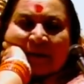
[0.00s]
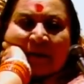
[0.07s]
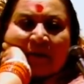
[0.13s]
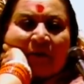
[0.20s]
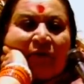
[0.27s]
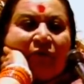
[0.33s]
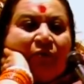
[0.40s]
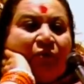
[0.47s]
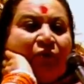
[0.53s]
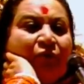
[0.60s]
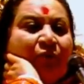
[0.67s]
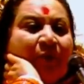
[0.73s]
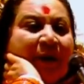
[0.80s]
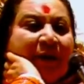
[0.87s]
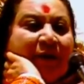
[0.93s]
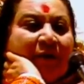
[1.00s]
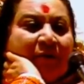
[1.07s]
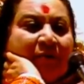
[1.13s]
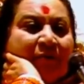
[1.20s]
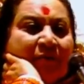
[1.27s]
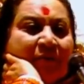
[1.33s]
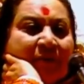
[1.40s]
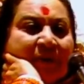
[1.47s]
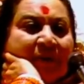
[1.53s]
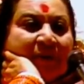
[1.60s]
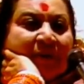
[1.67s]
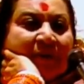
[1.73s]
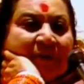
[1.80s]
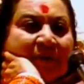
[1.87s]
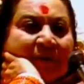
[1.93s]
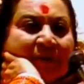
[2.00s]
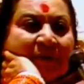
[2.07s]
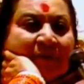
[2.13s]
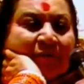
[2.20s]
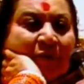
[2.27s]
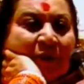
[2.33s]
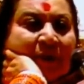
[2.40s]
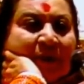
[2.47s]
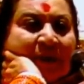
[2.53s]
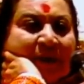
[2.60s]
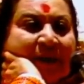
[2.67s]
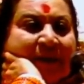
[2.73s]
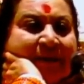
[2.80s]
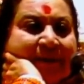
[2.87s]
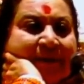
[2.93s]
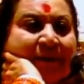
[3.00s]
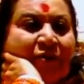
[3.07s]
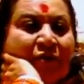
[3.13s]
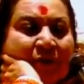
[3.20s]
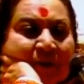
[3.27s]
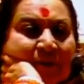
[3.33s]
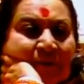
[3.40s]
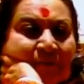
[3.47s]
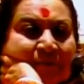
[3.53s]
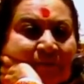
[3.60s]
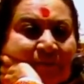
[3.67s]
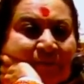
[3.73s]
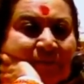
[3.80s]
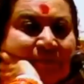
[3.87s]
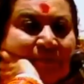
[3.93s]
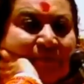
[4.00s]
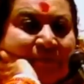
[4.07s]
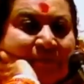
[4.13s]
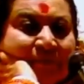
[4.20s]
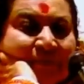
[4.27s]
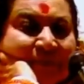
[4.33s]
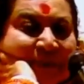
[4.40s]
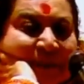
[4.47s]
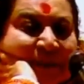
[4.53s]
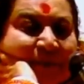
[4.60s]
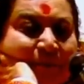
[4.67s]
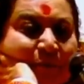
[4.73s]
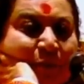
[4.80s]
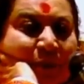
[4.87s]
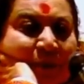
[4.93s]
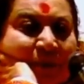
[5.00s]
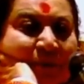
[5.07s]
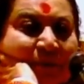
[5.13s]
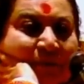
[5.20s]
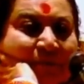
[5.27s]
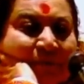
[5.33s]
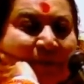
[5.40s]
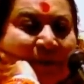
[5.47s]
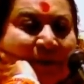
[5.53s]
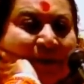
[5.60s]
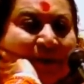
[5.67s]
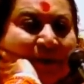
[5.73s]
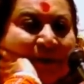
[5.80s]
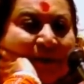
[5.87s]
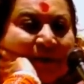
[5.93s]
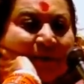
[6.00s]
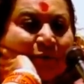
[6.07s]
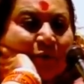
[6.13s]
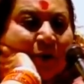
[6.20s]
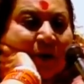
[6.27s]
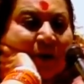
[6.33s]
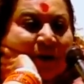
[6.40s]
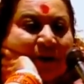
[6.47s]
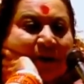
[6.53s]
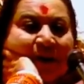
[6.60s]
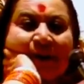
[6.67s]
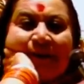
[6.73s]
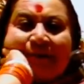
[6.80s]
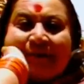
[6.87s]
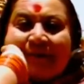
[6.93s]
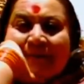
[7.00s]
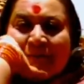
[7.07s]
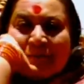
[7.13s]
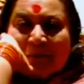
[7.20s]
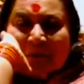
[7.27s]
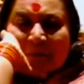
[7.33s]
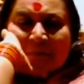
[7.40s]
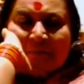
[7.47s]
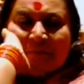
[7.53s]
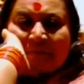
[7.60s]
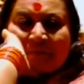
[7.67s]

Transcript: Now also we should find out what kills the joy. That's important. What kills the joy?